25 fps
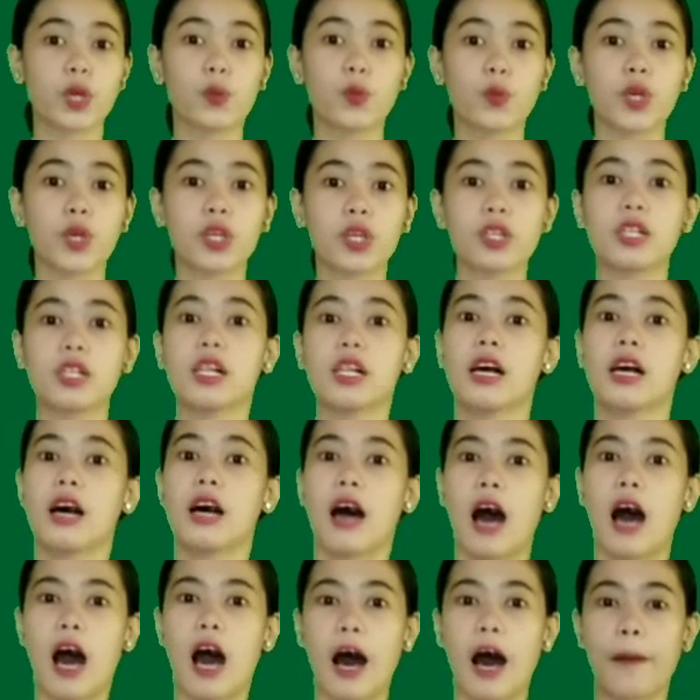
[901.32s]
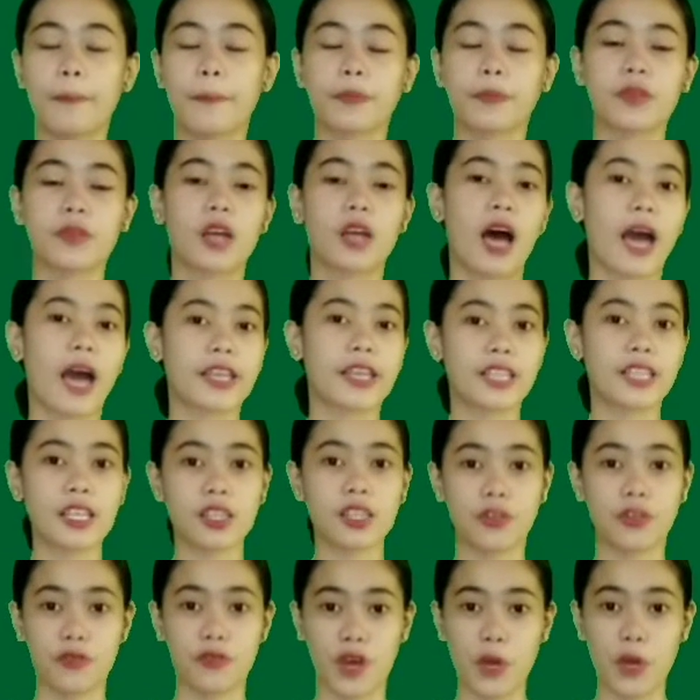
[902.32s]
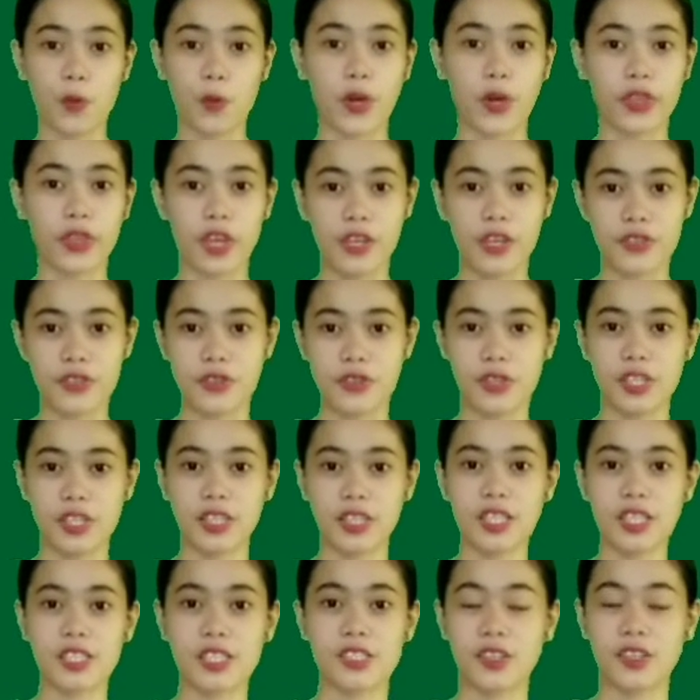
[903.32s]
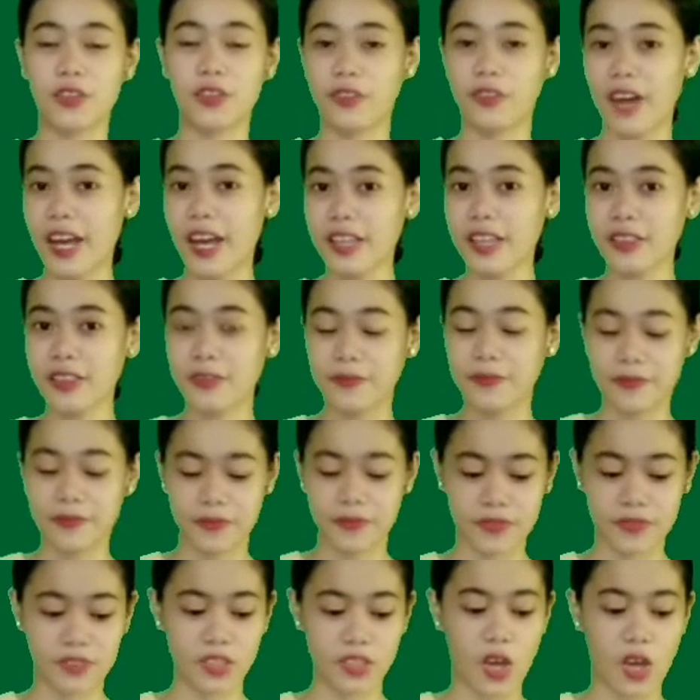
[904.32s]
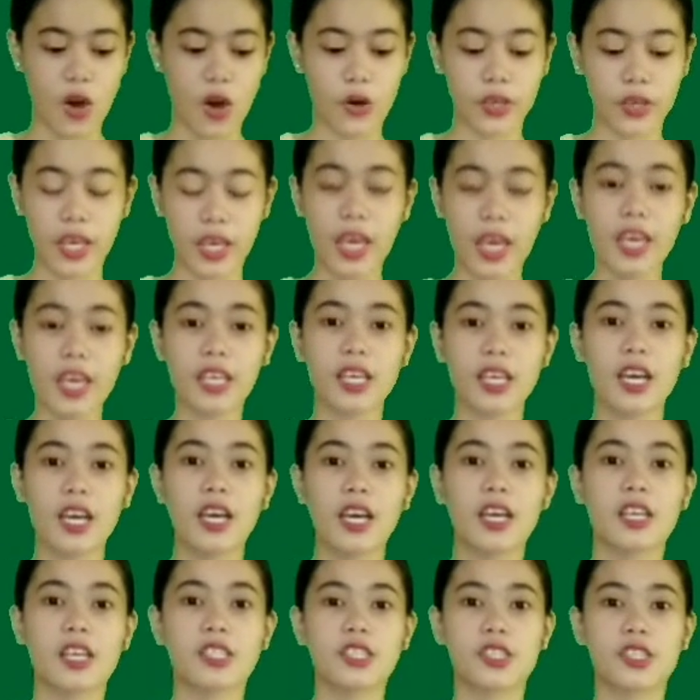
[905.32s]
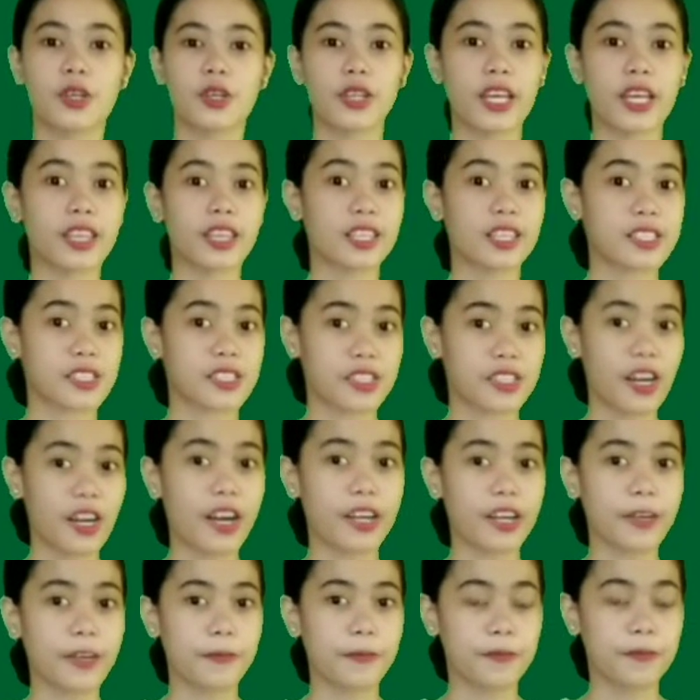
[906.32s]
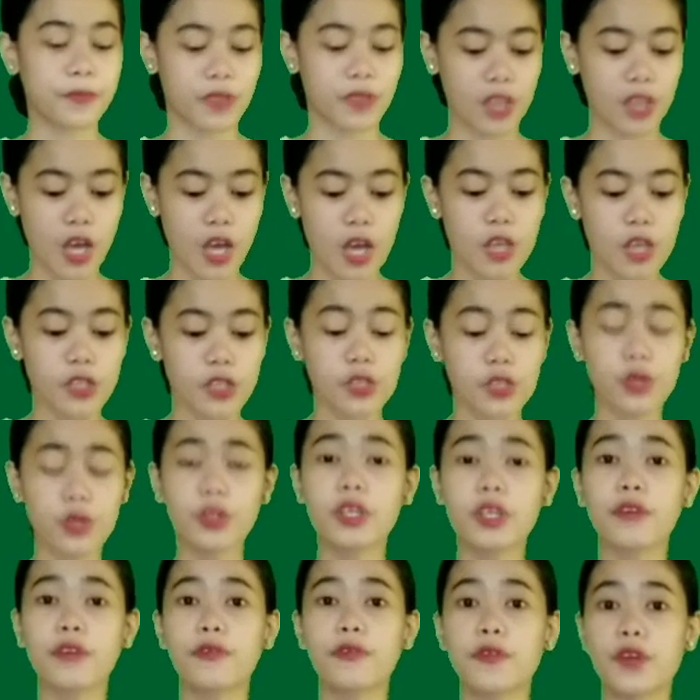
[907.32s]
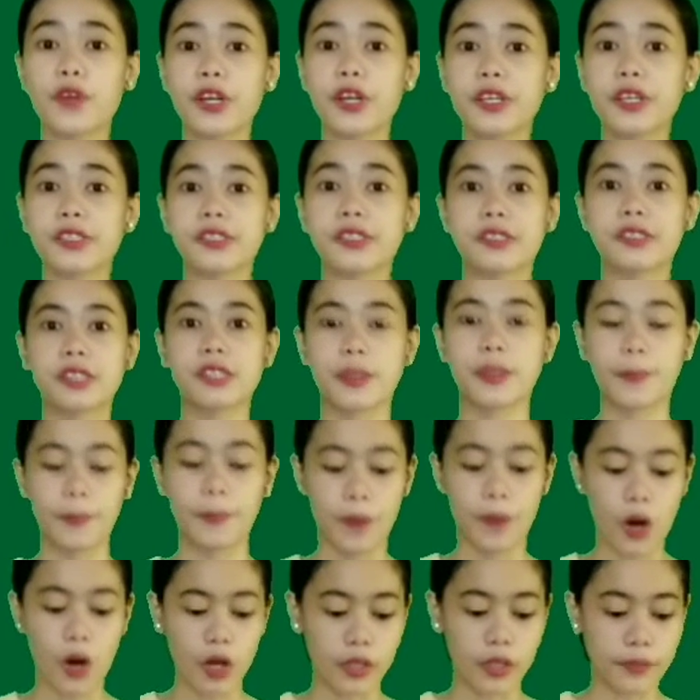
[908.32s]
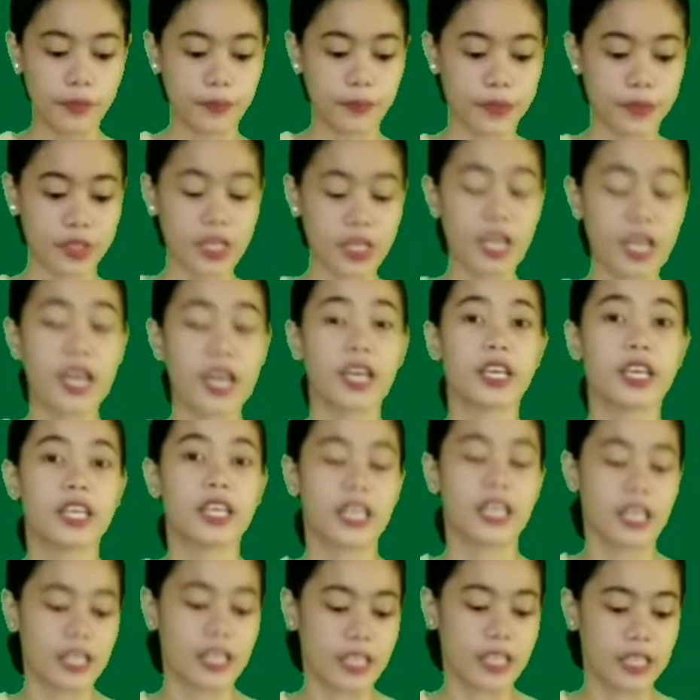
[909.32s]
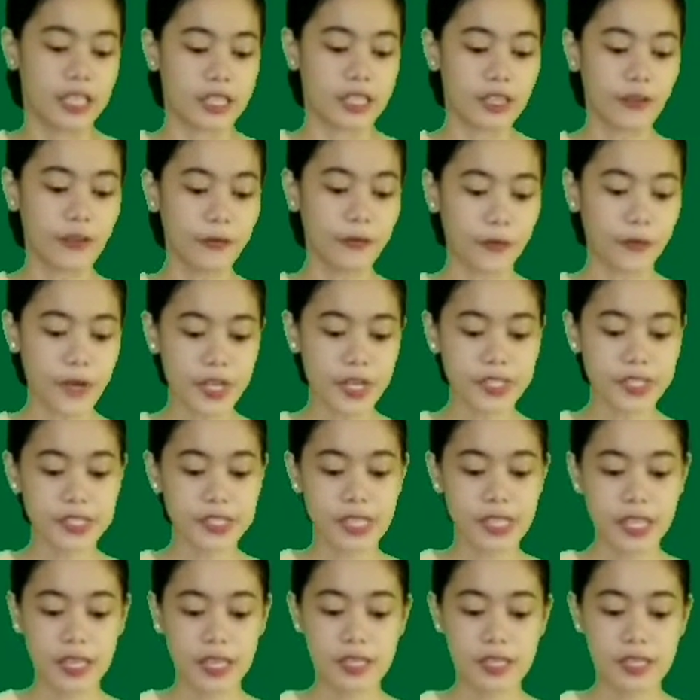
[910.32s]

we will identify what answer it is, alright? Okay, so let us start. So the first symbol, The first